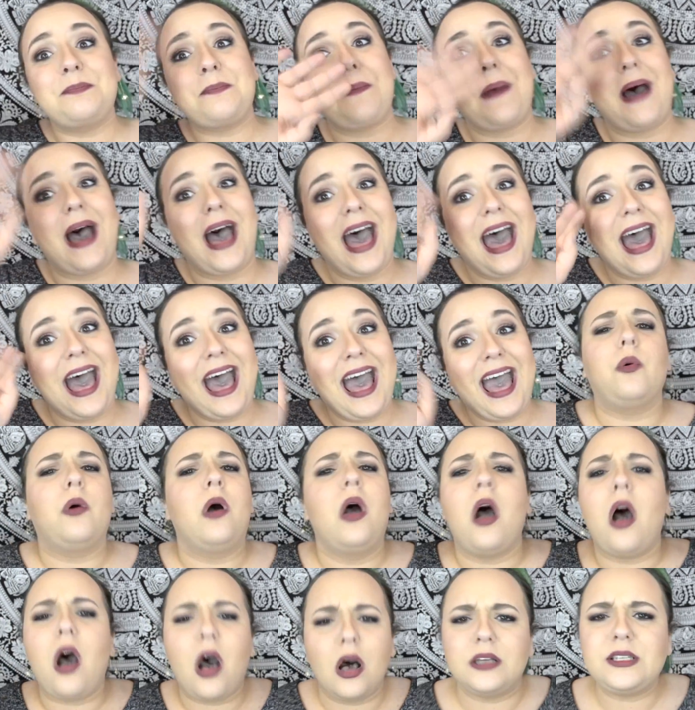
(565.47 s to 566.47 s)
Bye!
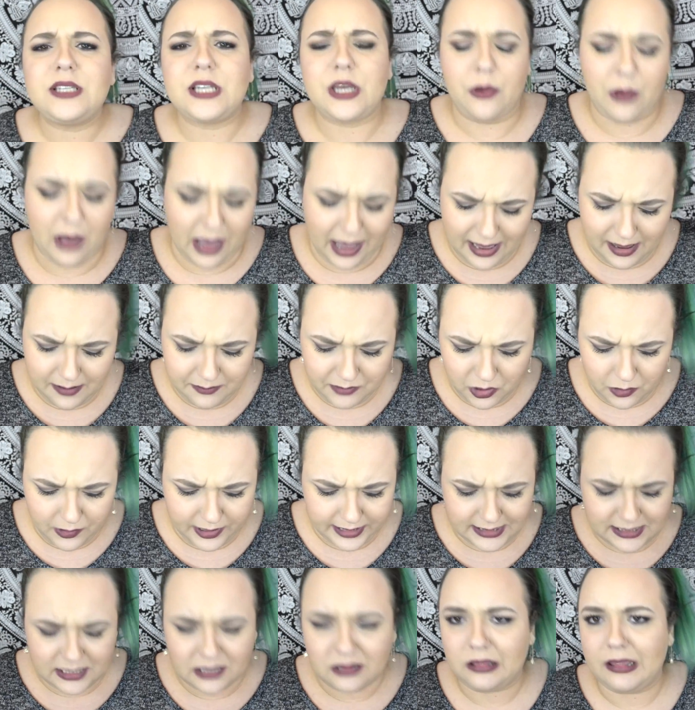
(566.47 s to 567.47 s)
Also, I am
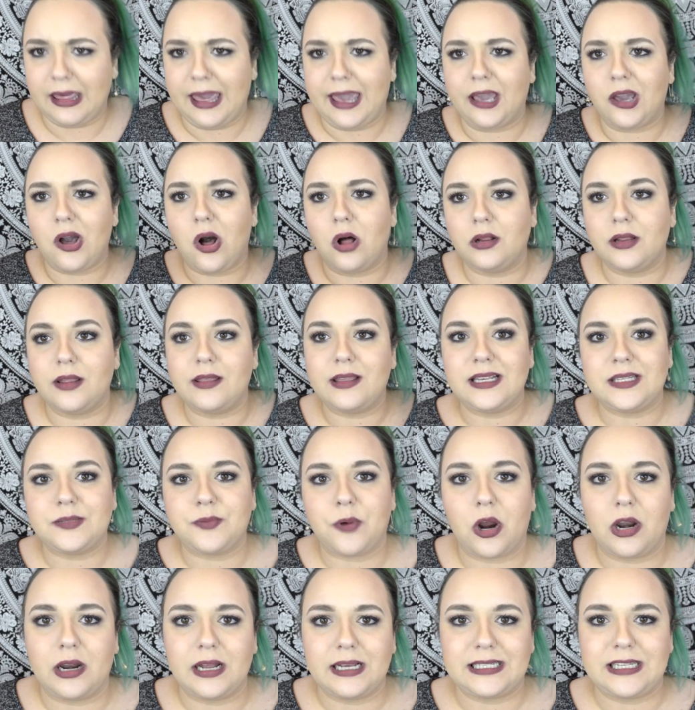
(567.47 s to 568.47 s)
going to link all of these
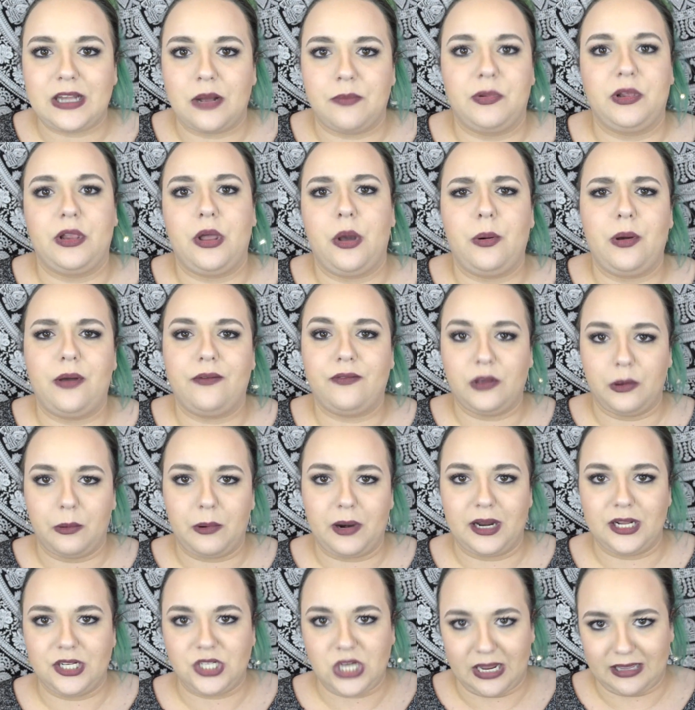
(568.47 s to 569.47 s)
products down below if you
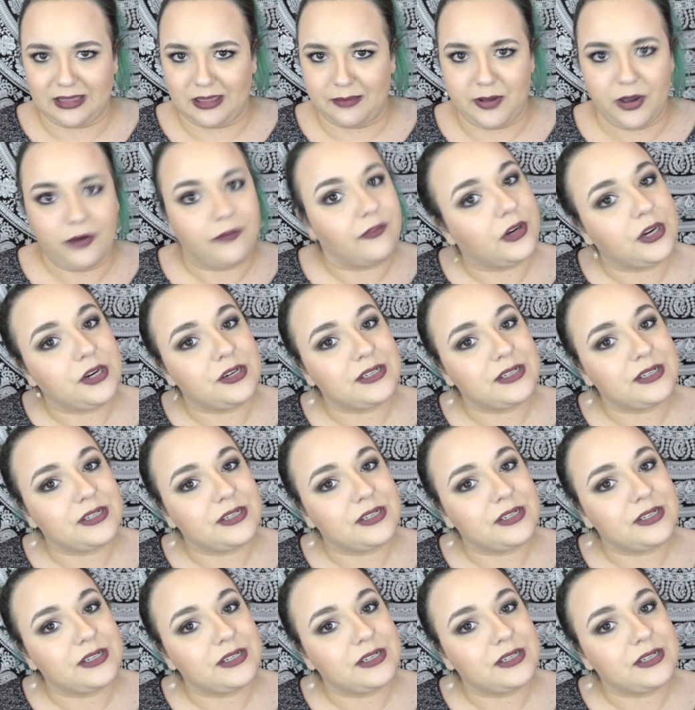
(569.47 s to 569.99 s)
want to check them out for